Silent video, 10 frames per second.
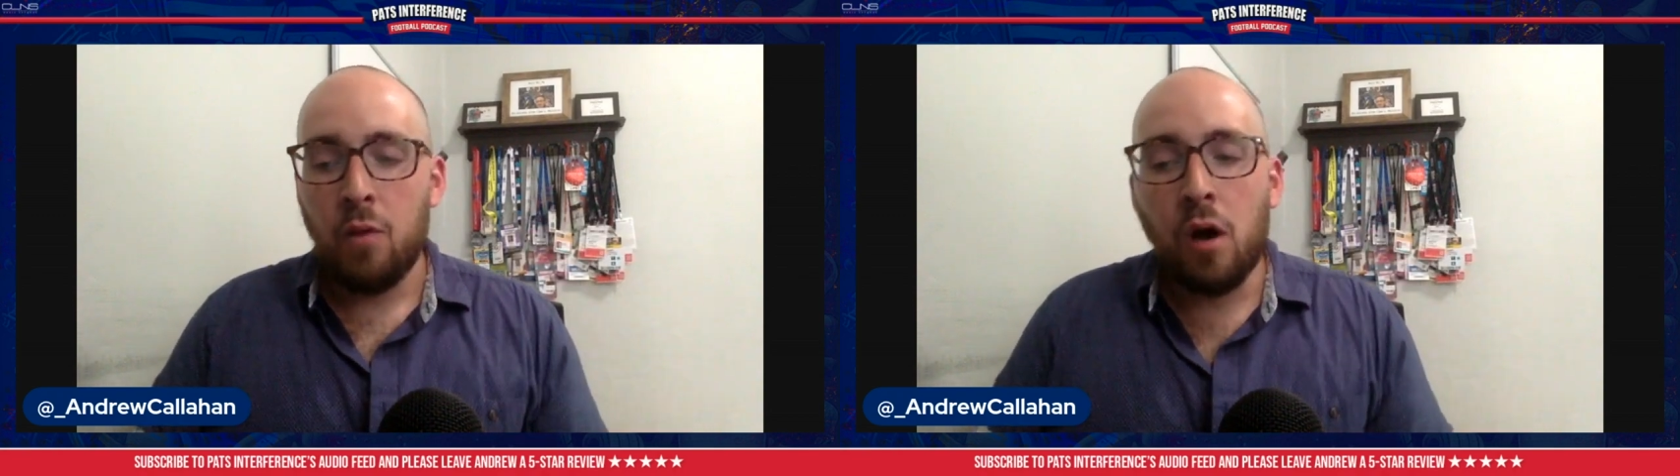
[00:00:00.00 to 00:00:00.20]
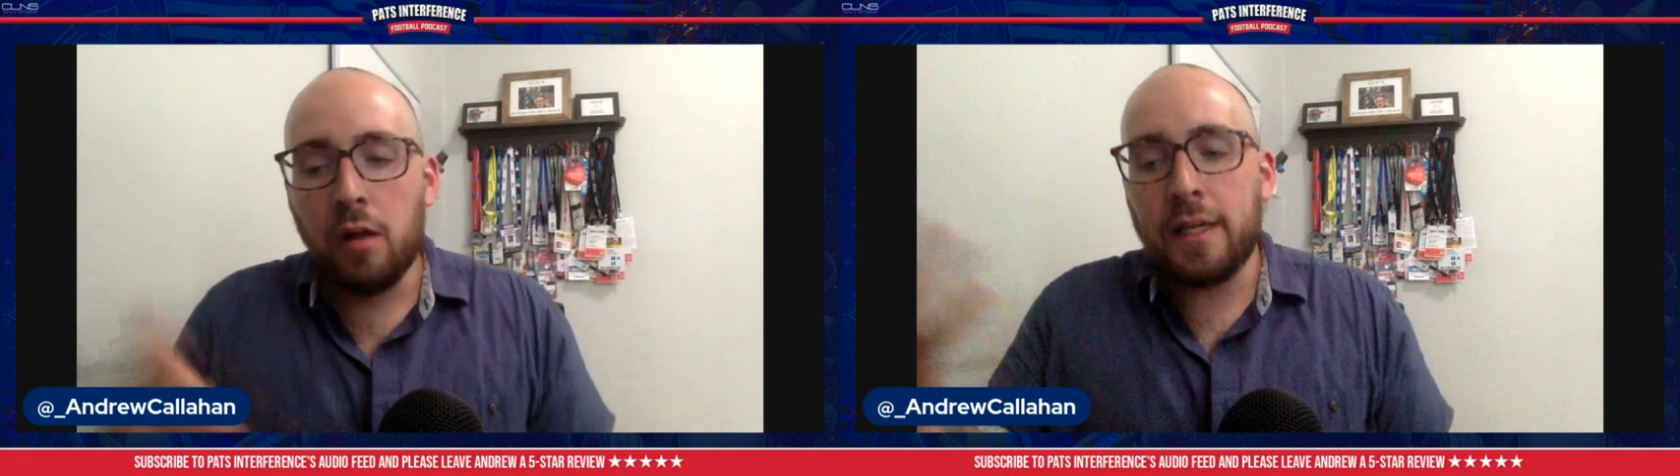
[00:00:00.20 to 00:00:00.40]

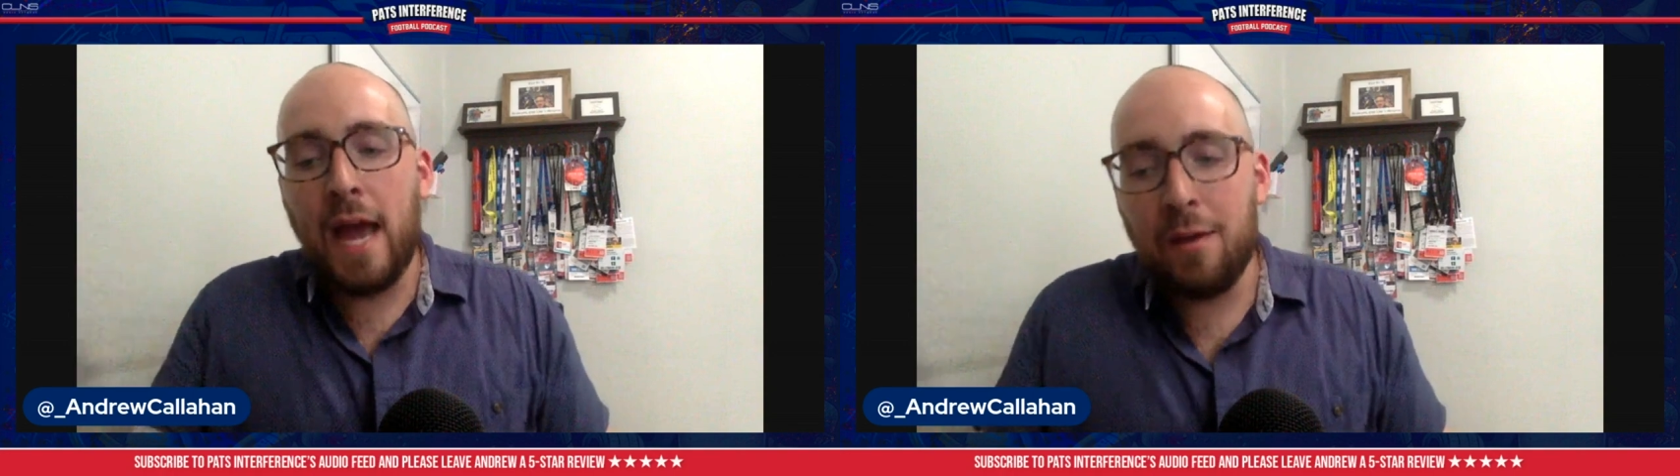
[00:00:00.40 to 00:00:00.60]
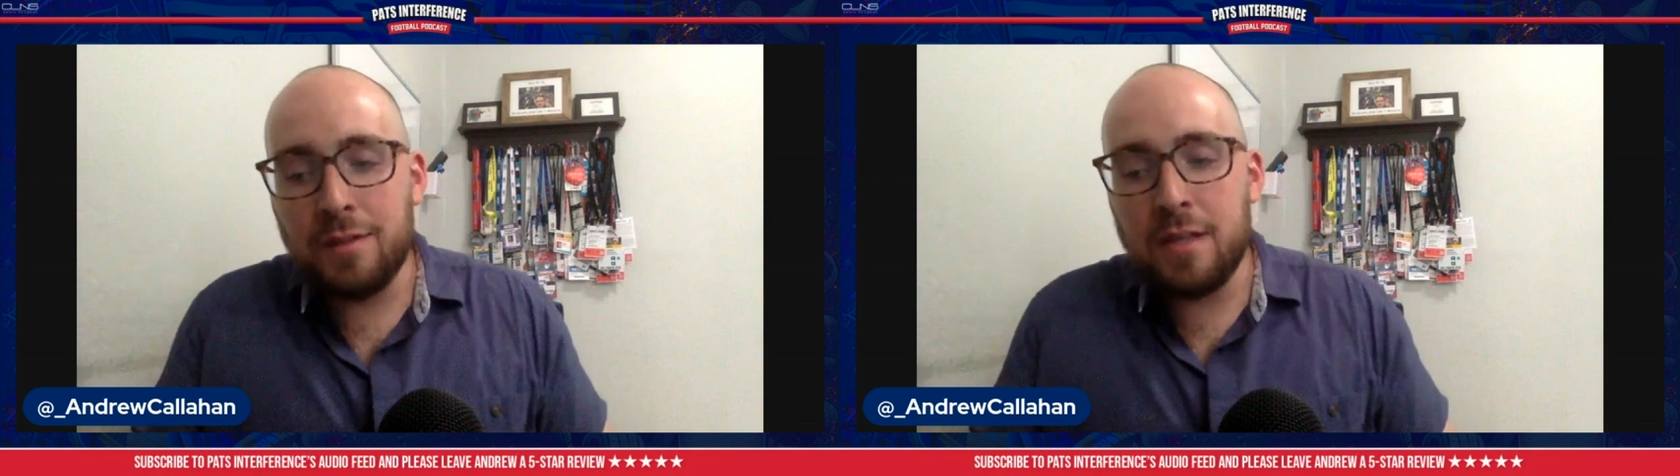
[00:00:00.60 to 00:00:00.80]
well, the
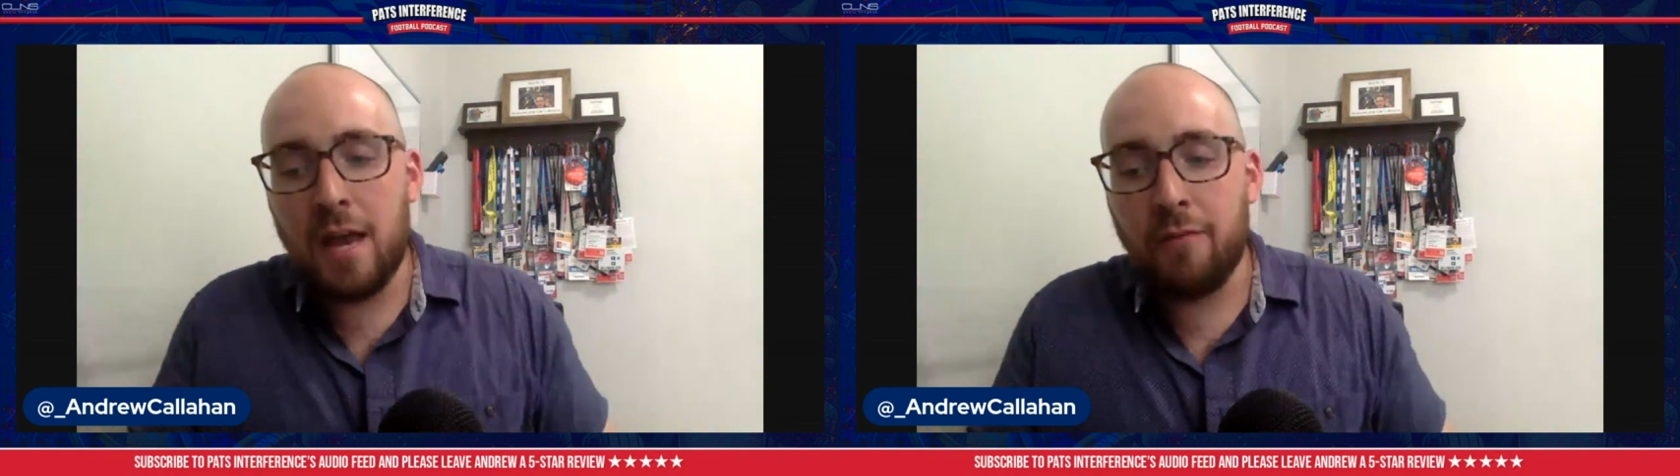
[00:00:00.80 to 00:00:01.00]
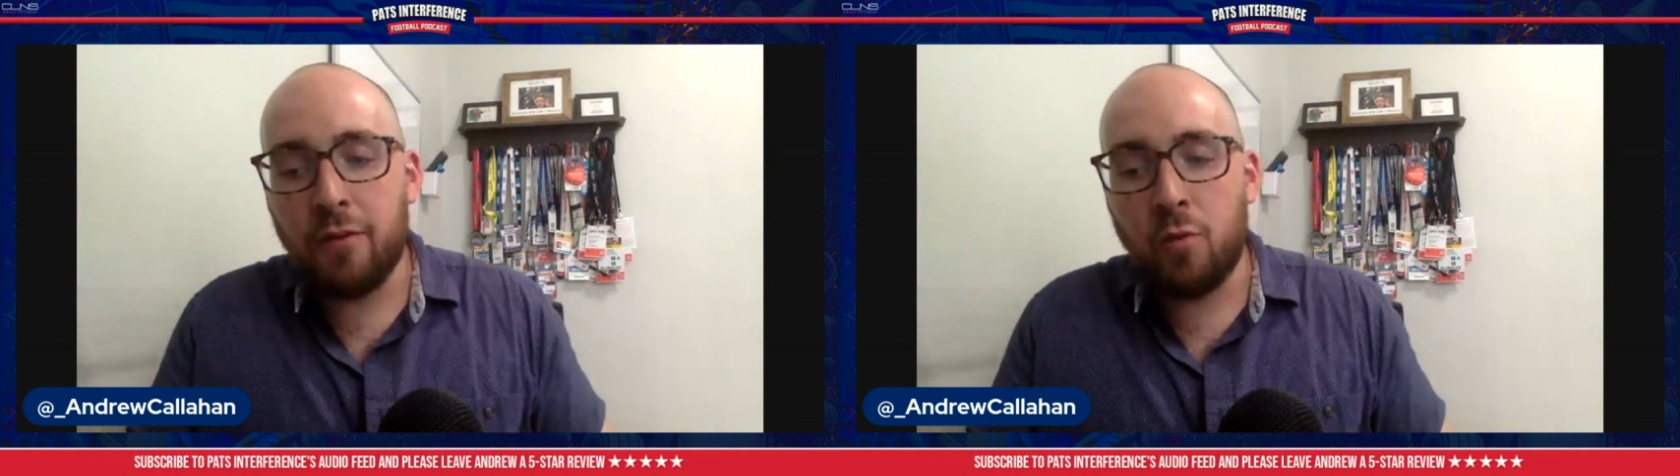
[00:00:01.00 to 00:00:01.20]
guy we
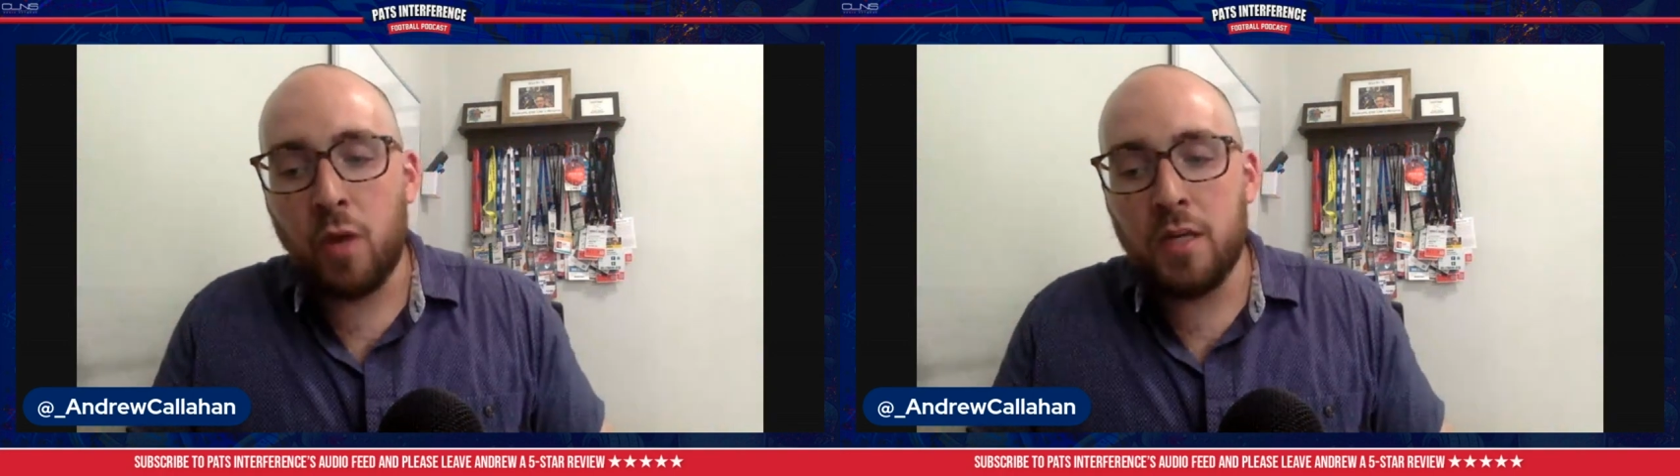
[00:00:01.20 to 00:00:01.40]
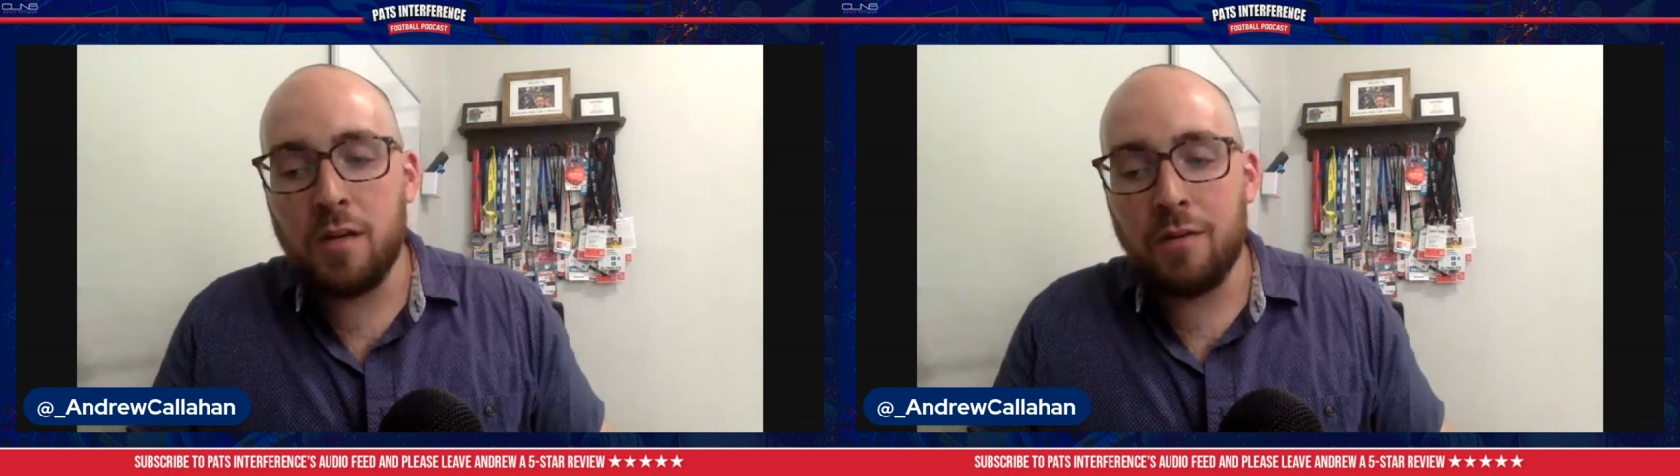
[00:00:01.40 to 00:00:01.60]
signed for
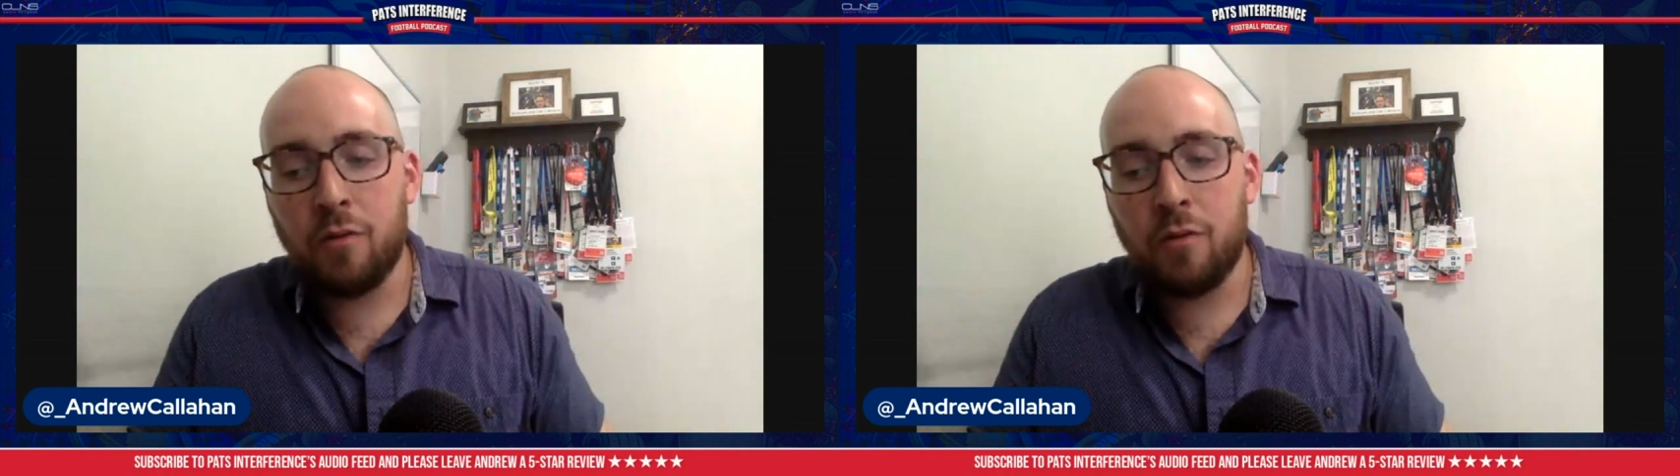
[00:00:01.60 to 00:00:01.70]
one year,